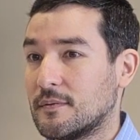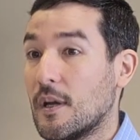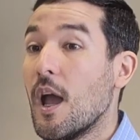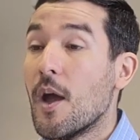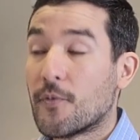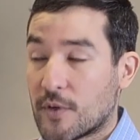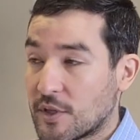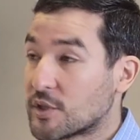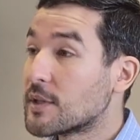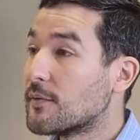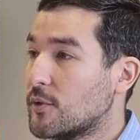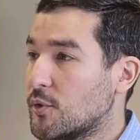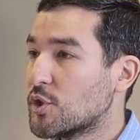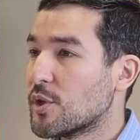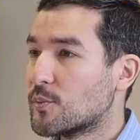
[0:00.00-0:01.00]
French
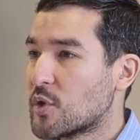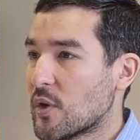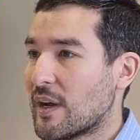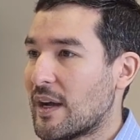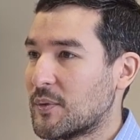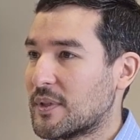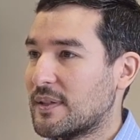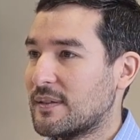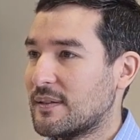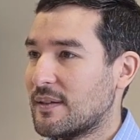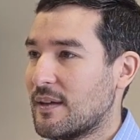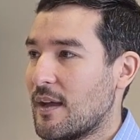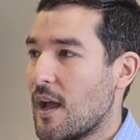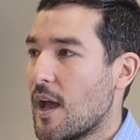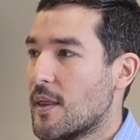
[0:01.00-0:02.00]
Revolution broke out.
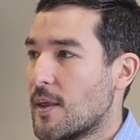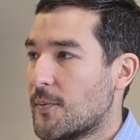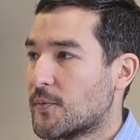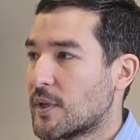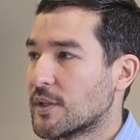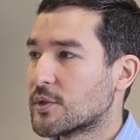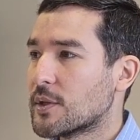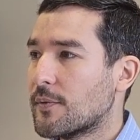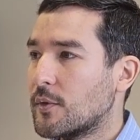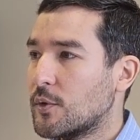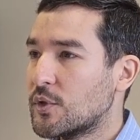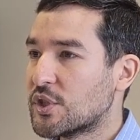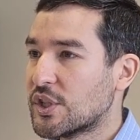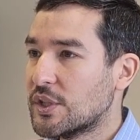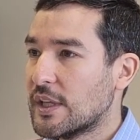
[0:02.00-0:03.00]
The French
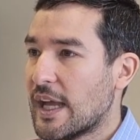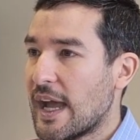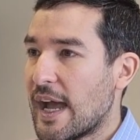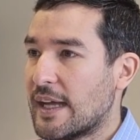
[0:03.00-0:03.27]
Revolution,